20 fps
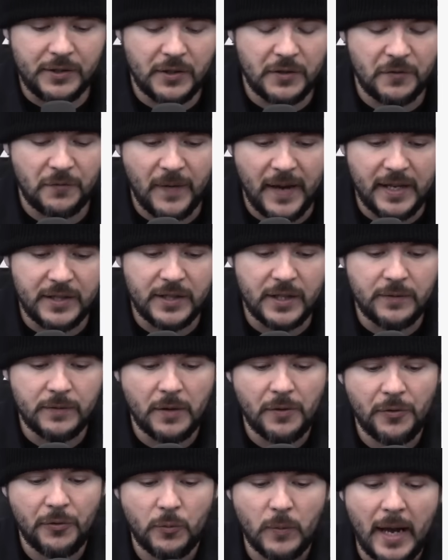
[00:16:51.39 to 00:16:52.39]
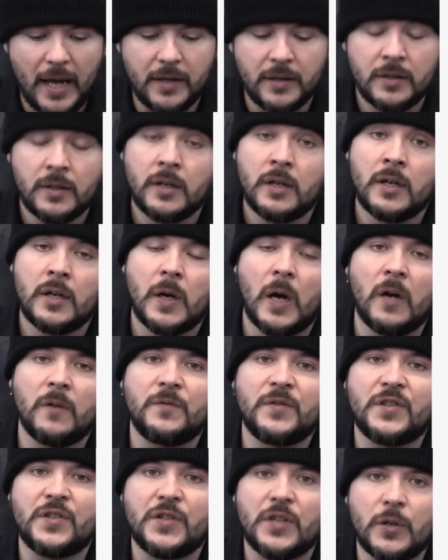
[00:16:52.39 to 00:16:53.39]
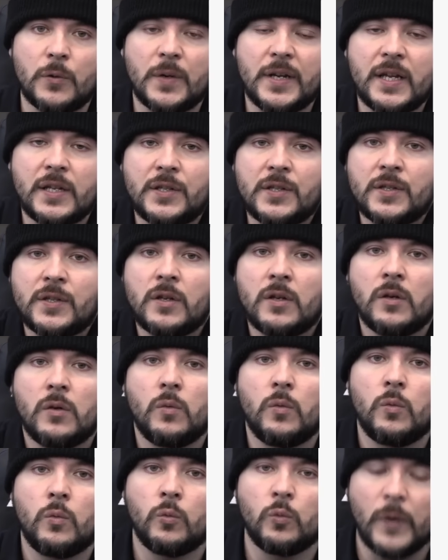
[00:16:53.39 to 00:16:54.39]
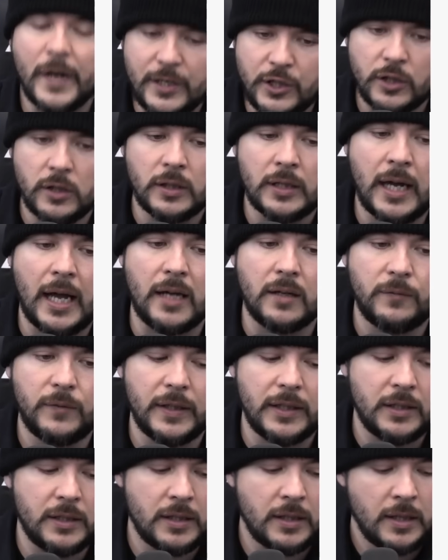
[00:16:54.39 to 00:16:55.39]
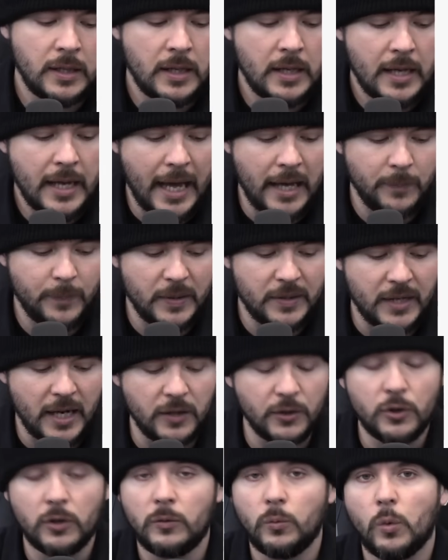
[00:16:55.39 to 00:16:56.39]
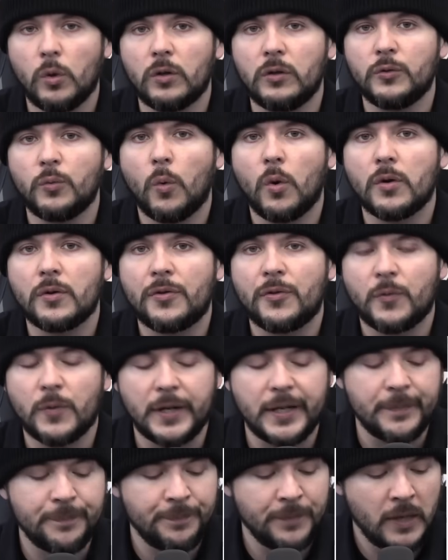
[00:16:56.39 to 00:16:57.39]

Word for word: is facing the threat of serious regional conflict and potential World War III.